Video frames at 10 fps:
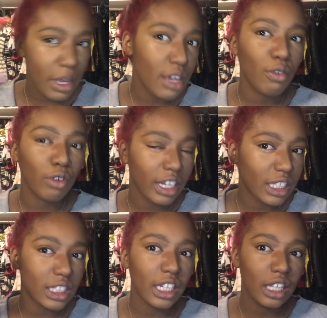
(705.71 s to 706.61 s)

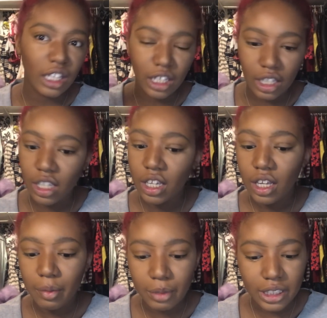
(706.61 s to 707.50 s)
erase any
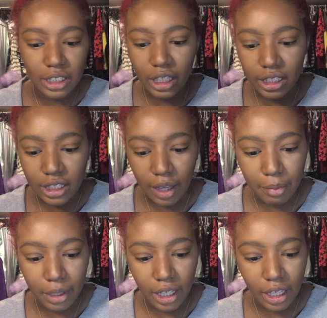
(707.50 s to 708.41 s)
mistakes I
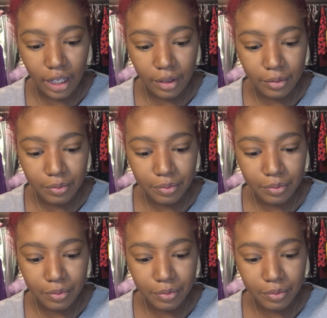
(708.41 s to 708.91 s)
made.